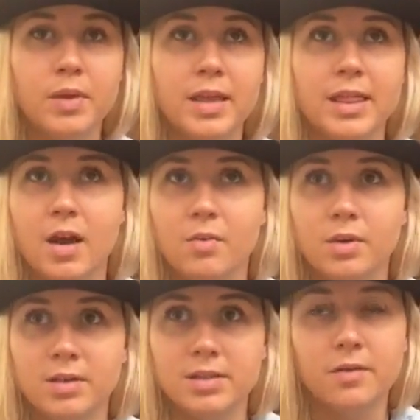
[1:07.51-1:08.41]
And that
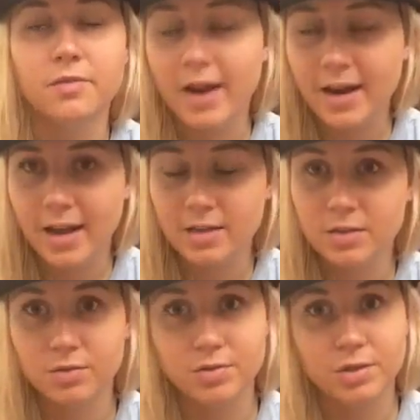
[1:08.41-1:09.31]
was a Friday,
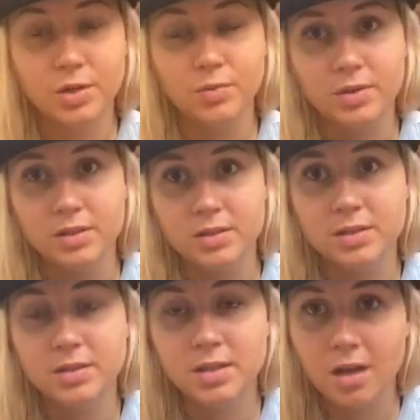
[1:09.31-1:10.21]
so she
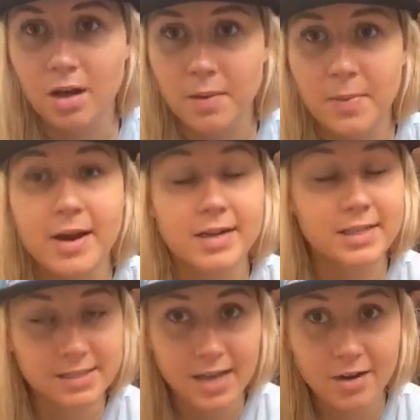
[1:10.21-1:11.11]
was to call me back on
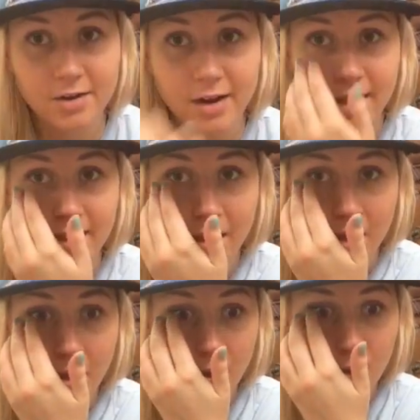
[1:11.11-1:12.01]
a Saturday.
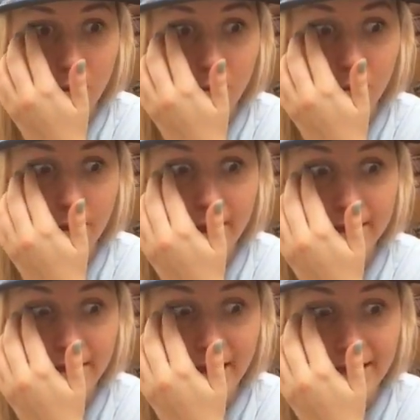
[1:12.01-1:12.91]

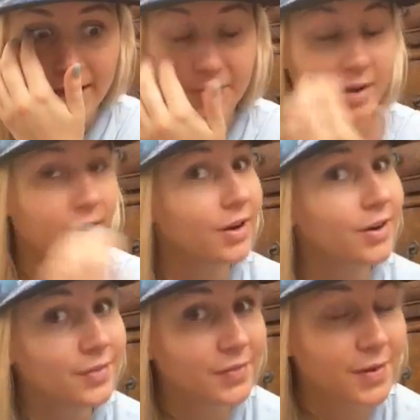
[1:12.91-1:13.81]
Well, I never
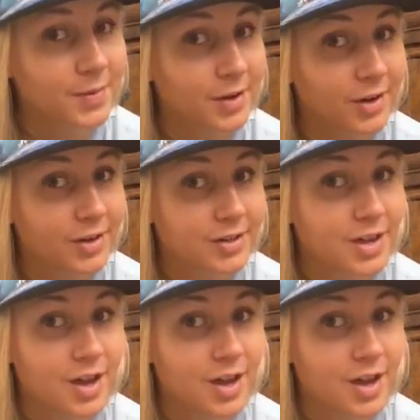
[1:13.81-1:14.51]
heard from her,